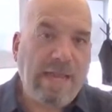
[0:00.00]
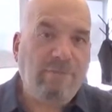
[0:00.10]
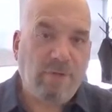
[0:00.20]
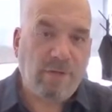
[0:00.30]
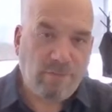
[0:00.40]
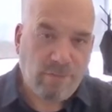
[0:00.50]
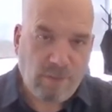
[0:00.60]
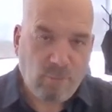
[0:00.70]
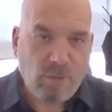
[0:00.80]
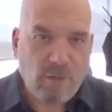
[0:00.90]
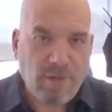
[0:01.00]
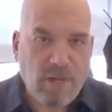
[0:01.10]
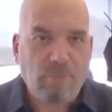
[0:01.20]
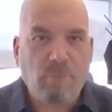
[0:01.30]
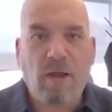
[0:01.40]
advocacy. We're a
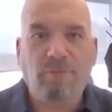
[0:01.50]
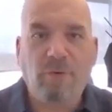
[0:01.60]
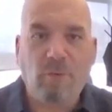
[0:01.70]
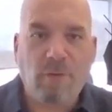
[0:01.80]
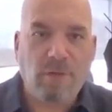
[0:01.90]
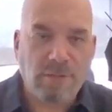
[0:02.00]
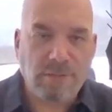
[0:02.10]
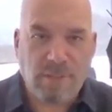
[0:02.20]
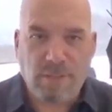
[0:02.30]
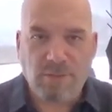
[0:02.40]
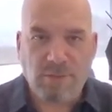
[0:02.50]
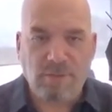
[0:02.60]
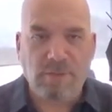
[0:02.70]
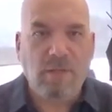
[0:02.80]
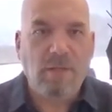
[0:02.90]
nonprofit
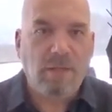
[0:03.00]
organization,